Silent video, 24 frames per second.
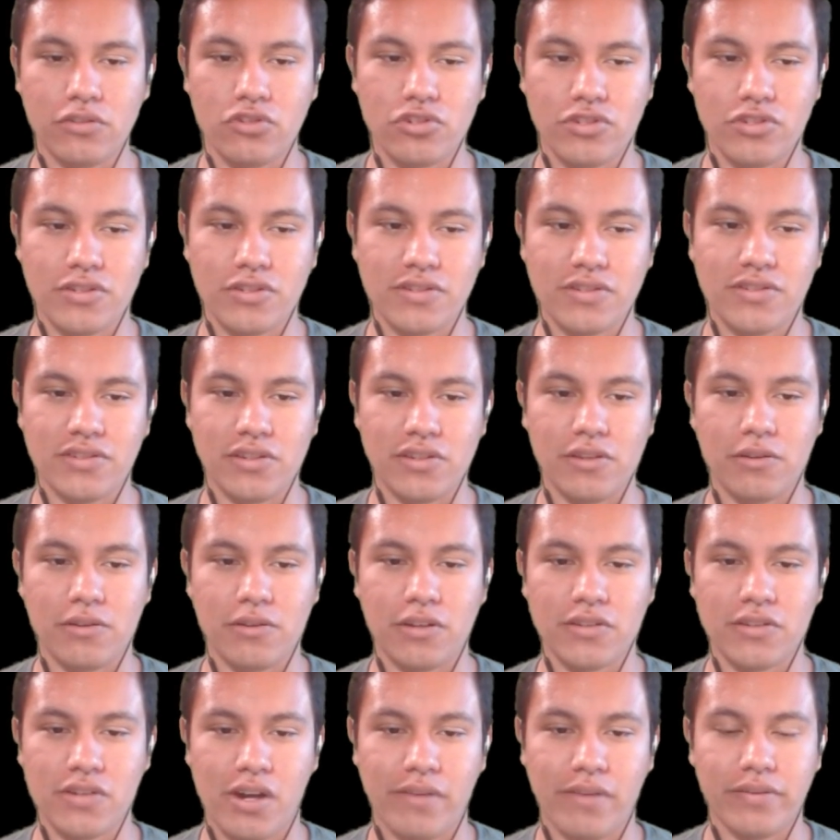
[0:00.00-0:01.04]
just to see,
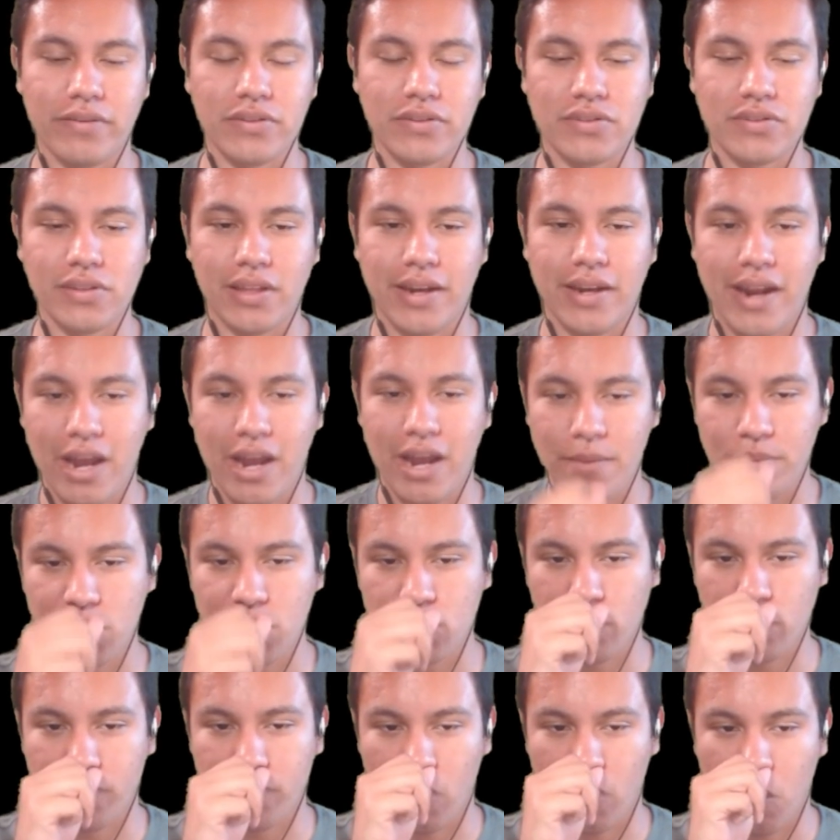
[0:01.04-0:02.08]
because obviously that
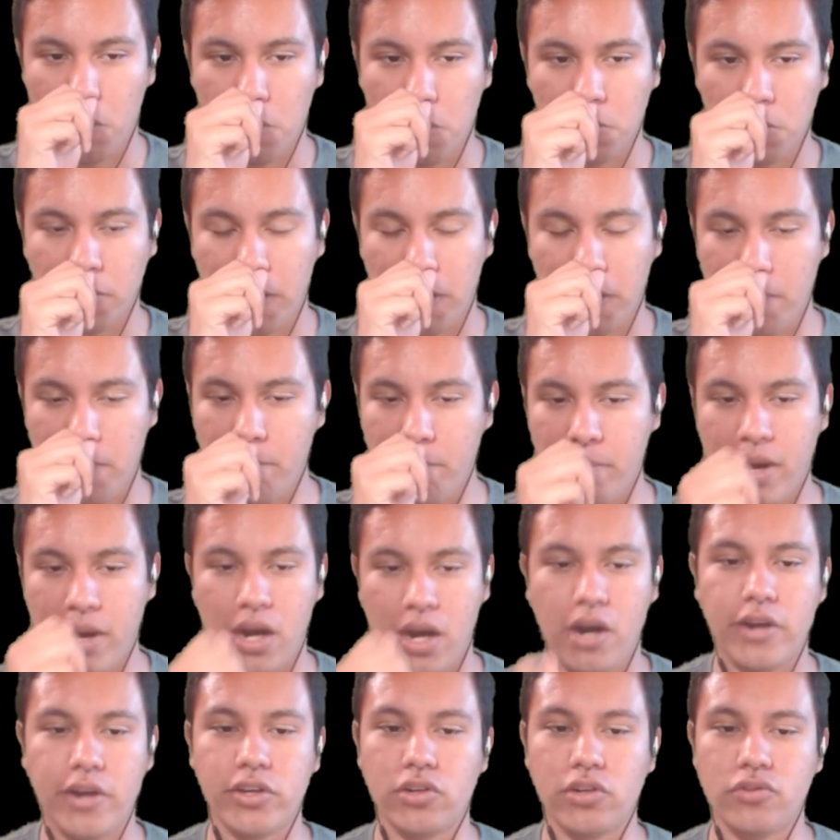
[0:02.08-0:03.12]
happens with all
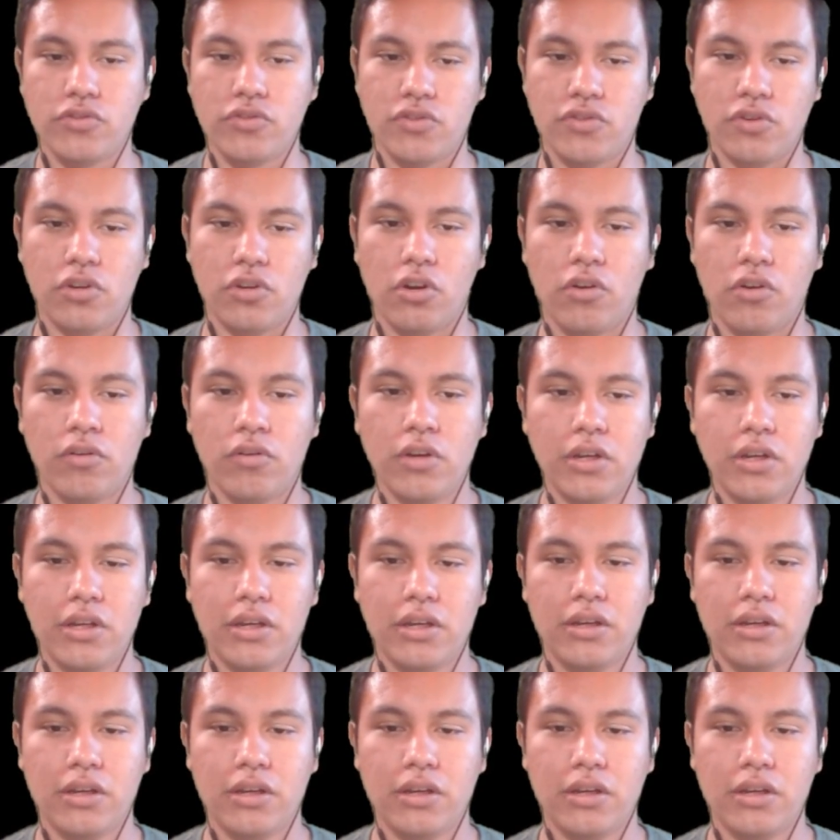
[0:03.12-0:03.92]
empires, you know,